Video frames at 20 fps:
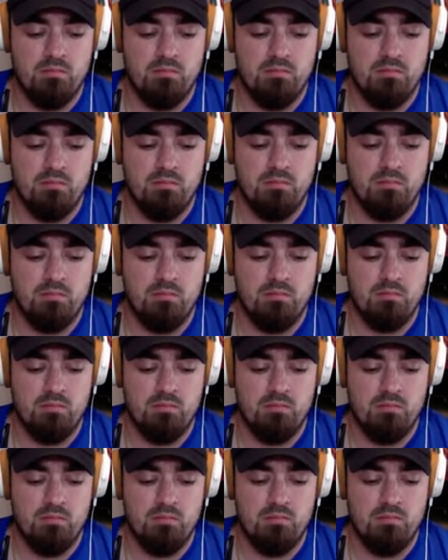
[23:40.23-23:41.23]

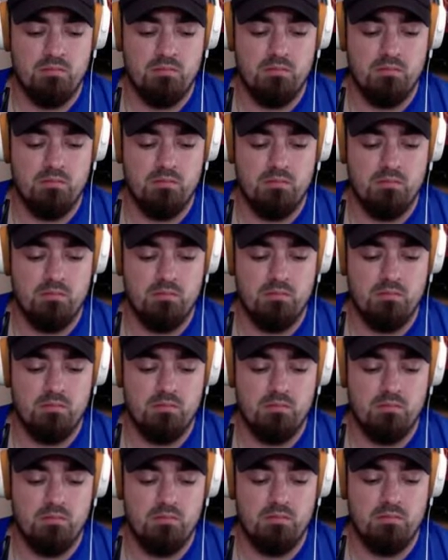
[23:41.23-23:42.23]

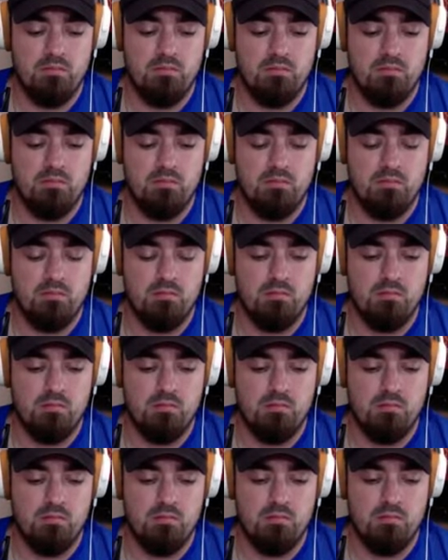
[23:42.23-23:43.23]

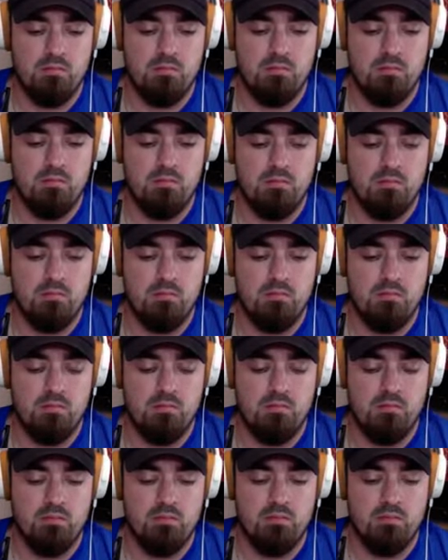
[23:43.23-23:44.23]

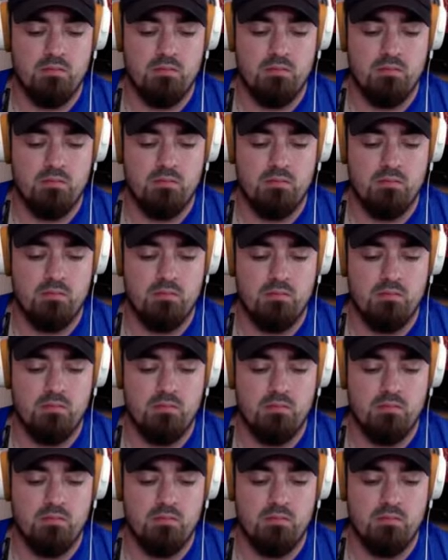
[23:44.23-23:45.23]

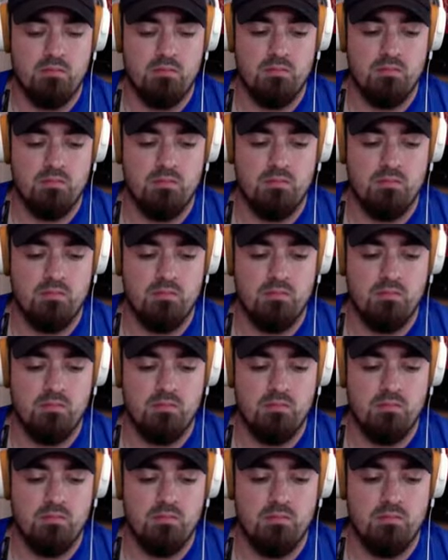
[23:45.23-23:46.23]

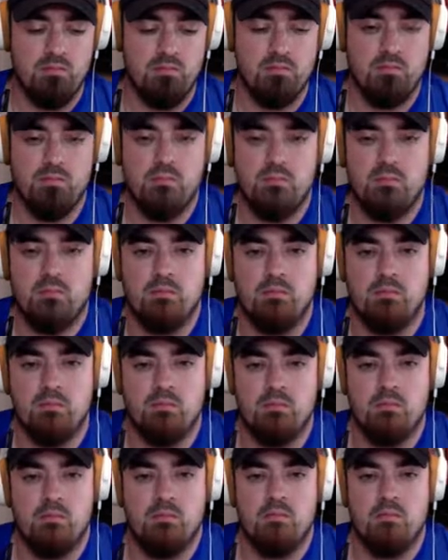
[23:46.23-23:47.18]
No words are spoken by the person on screen.